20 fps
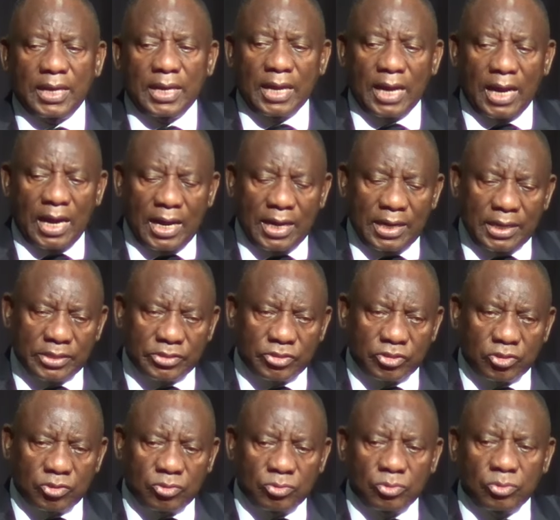He
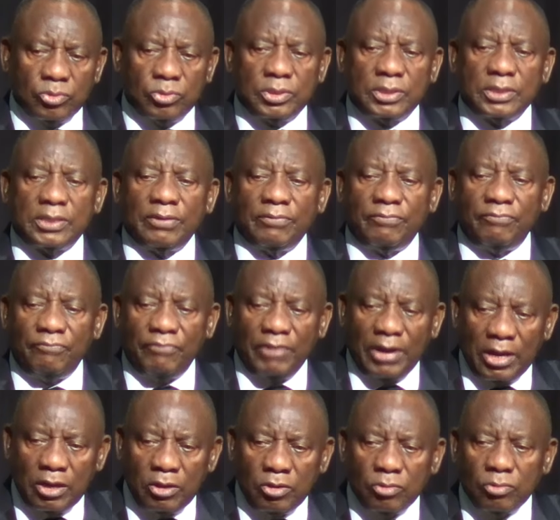understood the
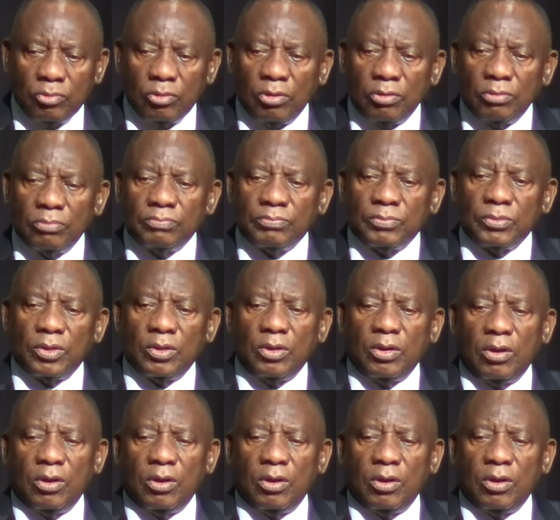value